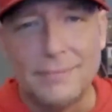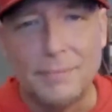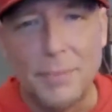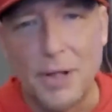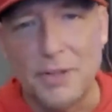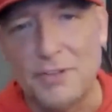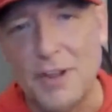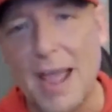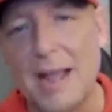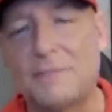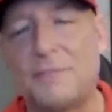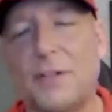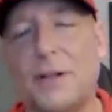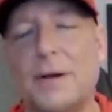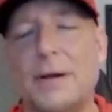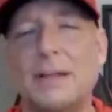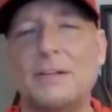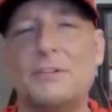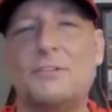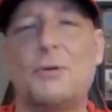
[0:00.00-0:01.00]
But Jack
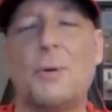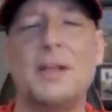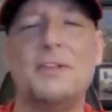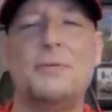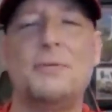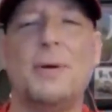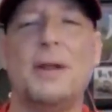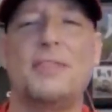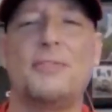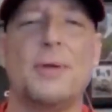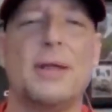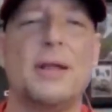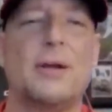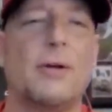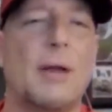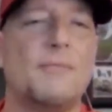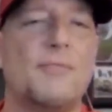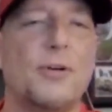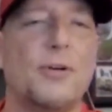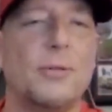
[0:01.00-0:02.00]
Flaherty's 2023
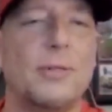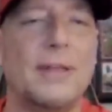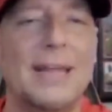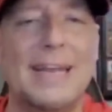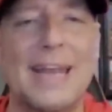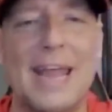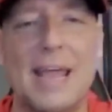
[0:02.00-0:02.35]
Grapefruit League